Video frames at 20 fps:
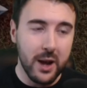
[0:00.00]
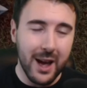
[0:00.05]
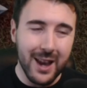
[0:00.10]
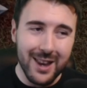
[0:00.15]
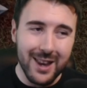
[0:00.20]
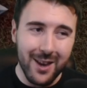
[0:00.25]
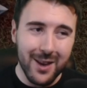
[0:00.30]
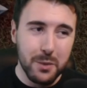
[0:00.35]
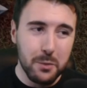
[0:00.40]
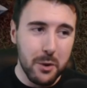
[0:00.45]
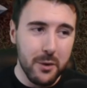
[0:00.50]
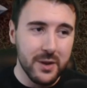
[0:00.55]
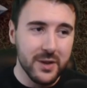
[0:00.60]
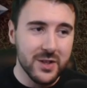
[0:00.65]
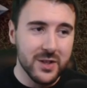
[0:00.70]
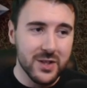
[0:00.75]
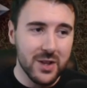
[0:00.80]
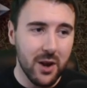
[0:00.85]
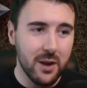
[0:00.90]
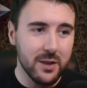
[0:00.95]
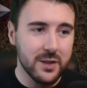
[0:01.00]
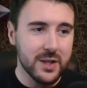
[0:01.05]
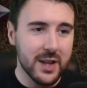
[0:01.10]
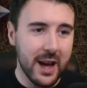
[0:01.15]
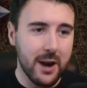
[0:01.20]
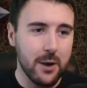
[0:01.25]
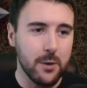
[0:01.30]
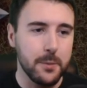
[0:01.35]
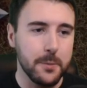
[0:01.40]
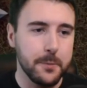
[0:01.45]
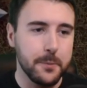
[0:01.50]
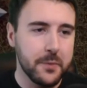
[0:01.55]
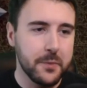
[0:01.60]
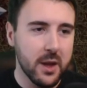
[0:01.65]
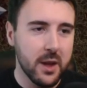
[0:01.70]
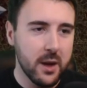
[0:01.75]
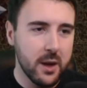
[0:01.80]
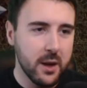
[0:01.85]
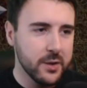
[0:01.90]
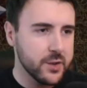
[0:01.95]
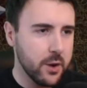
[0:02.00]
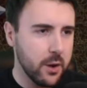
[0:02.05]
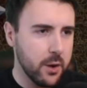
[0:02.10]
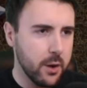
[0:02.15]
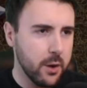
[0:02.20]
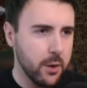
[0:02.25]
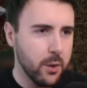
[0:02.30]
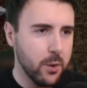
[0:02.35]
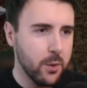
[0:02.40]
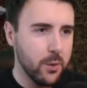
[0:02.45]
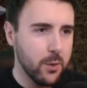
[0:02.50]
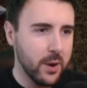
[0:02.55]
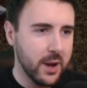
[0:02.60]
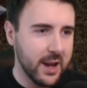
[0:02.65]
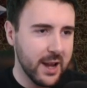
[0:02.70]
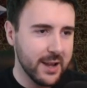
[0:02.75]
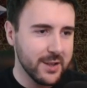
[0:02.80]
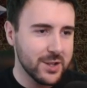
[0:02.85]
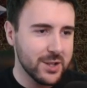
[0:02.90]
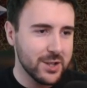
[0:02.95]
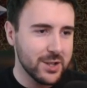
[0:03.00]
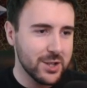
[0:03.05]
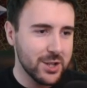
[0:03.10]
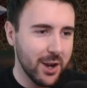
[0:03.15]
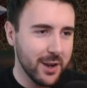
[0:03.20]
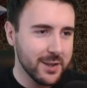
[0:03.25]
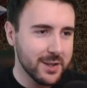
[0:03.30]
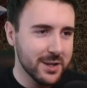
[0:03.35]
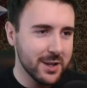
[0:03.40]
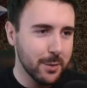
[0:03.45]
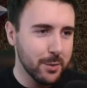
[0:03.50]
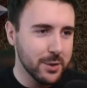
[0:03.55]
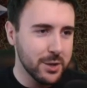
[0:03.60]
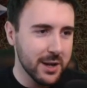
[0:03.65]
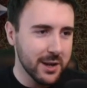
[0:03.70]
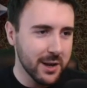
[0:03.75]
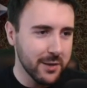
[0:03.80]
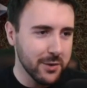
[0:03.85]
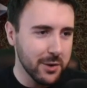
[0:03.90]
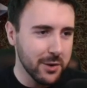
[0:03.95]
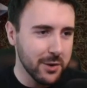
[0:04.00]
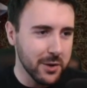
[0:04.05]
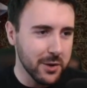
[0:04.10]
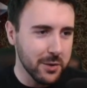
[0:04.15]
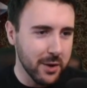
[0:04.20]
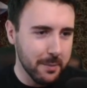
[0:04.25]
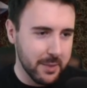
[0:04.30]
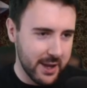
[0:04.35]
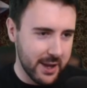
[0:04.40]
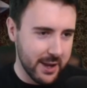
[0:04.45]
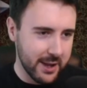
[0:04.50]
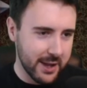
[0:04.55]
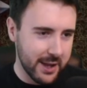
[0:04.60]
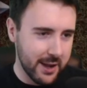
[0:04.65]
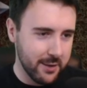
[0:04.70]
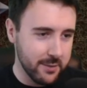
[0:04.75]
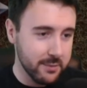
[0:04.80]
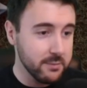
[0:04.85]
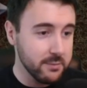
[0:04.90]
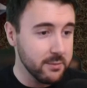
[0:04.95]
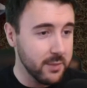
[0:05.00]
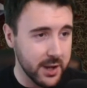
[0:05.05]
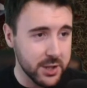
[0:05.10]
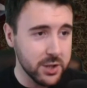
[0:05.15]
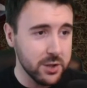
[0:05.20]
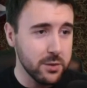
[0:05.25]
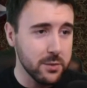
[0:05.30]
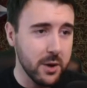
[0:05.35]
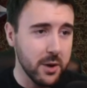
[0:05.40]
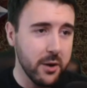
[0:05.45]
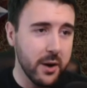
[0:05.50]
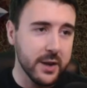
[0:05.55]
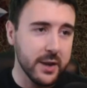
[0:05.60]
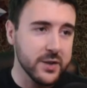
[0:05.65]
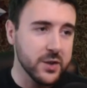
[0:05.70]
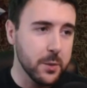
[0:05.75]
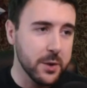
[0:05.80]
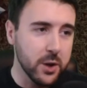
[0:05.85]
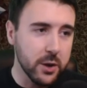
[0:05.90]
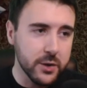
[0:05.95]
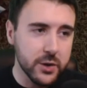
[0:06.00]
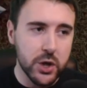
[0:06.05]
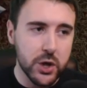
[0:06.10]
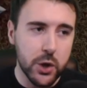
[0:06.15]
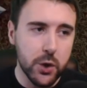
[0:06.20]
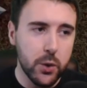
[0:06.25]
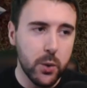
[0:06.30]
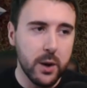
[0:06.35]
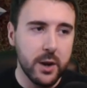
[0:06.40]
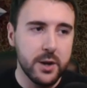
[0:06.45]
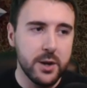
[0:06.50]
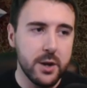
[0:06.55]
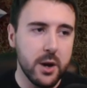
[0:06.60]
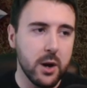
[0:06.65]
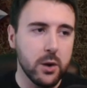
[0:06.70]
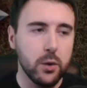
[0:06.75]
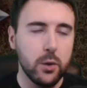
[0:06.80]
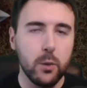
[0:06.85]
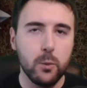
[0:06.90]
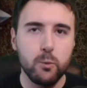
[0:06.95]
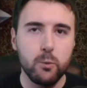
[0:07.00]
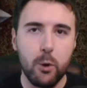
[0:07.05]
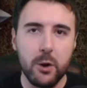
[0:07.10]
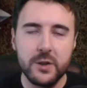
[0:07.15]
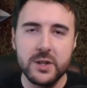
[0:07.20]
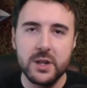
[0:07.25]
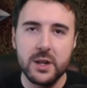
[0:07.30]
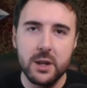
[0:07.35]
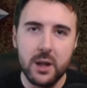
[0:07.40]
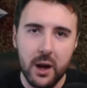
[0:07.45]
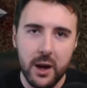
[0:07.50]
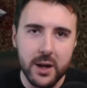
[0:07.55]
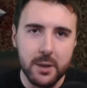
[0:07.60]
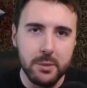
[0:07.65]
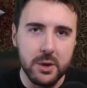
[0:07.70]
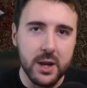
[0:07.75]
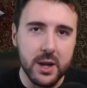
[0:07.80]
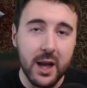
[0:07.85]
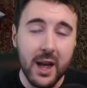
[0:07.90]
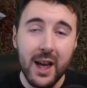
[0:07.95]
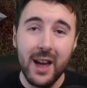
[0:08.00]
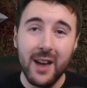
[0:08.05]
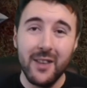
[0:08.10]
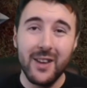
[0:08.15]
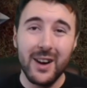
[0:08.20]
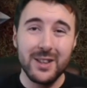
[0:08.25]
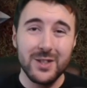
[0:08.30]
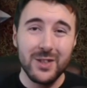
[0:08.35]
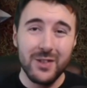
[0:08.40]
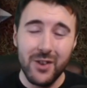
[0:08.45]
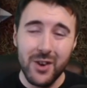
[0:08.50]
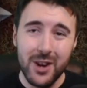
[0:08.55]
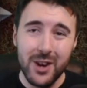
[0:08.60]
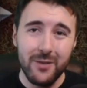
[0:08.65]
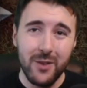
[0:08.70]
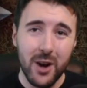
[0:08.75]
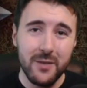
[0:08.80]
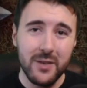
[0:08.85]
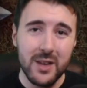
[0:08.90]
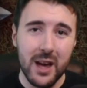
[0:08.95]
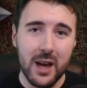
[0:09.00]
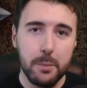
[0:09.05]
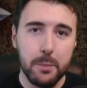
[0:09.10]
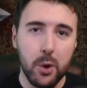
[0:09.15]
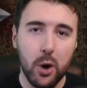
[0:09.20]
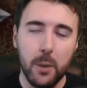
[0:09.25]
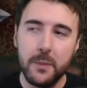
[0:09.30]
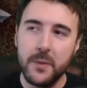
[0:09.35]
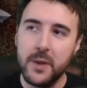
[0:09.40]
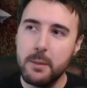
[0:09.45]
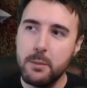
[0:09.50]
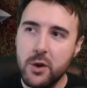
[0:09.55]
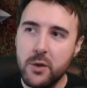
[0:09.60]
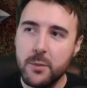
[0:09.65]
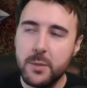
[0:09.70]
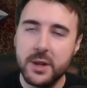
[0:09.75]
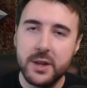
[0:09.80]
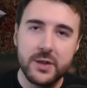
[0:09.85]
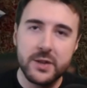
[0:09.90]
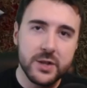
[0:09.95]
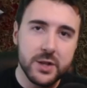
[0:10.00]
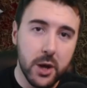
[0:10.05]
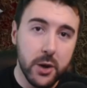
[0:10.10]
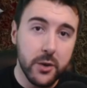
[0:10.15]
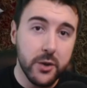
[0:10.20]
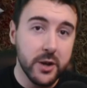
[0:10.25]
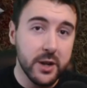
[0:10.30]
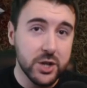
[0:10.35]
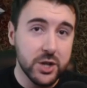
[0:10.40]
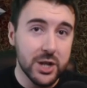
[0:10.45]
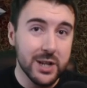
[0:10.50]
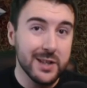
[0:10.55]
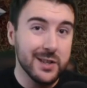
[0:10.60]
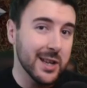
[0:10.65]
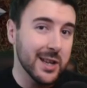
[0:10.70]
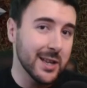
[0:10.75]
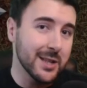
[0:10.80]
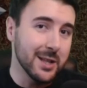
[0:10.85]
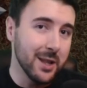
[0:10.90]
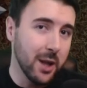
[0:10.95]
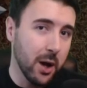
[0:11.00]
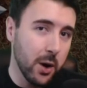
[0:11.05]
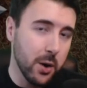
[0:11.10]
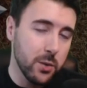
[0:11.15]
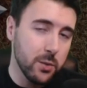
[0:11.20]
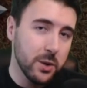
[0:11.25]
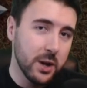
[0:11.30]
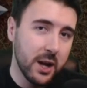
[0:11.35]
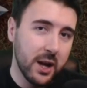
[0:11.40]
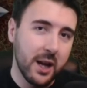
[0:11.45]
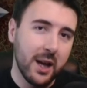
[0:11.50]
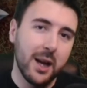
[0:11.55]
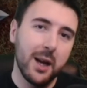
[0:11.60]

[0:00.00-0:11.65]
one. I like where it starts out. So let's just double check I've got the right player count. I do. Alright, so we've got 2 Nurgle Rotter Linemen. That's 35k a pop. Their movement is slow, the agility is low.